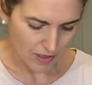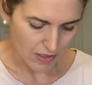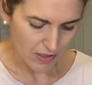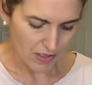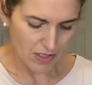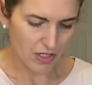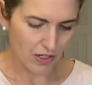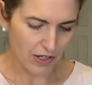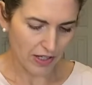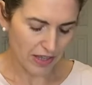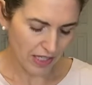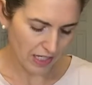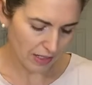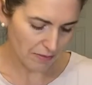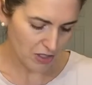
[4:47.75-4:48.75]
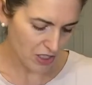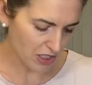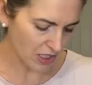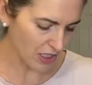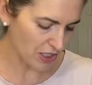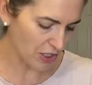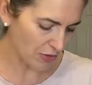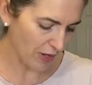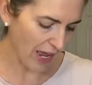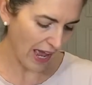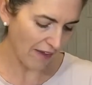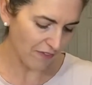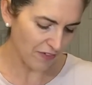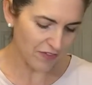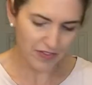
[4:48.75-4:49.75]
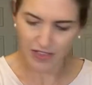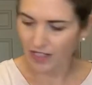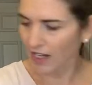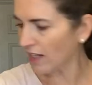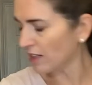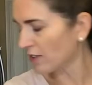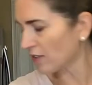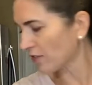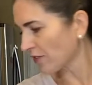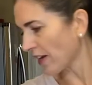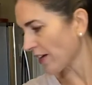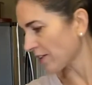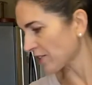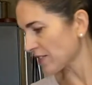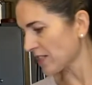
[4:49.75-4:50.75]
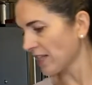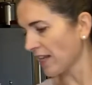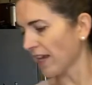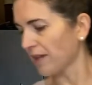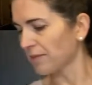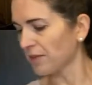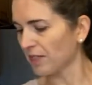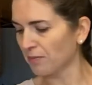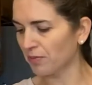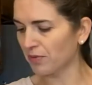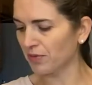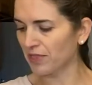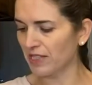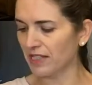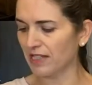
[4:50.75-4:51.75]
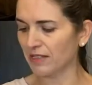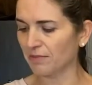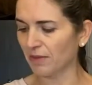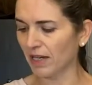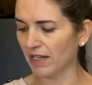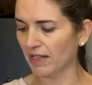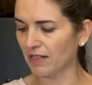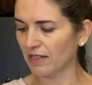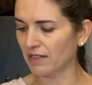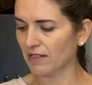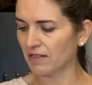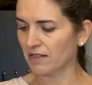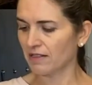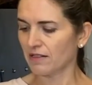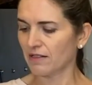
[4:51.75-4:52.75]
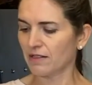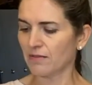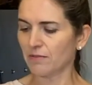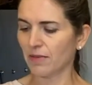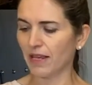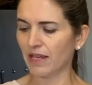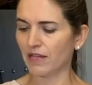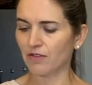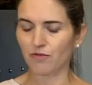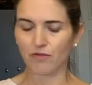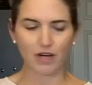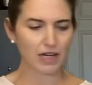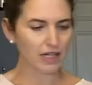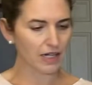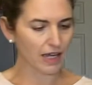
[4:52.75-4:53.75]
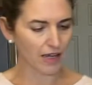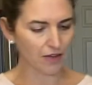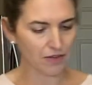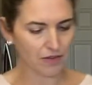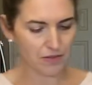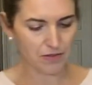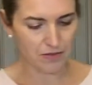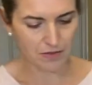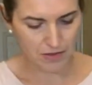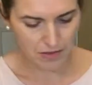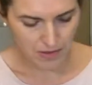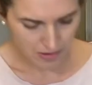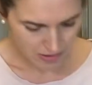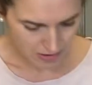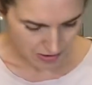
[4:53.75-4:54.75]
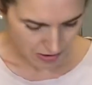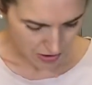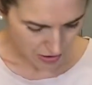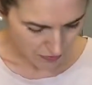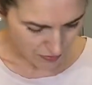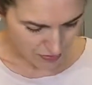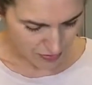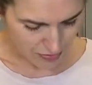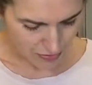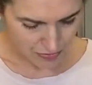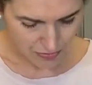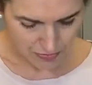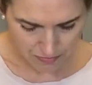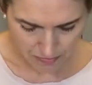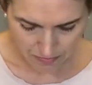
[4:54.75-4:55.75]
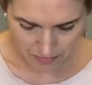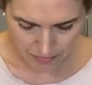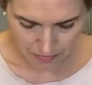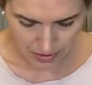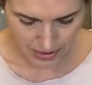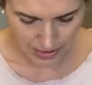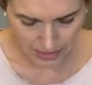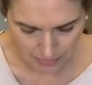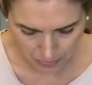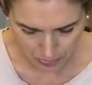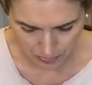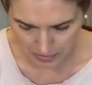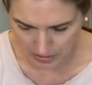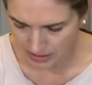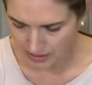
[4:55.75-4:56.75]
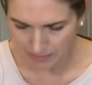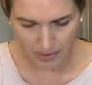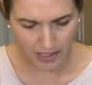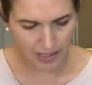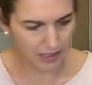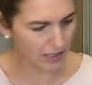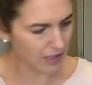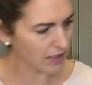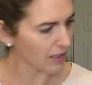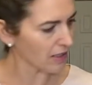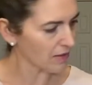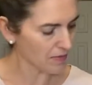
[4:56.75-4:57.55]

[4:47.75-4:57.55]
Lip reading: So I think I'm just going to do half of the cauliflower today. I'm going to preheat my pan right now over medium or medium-high heat.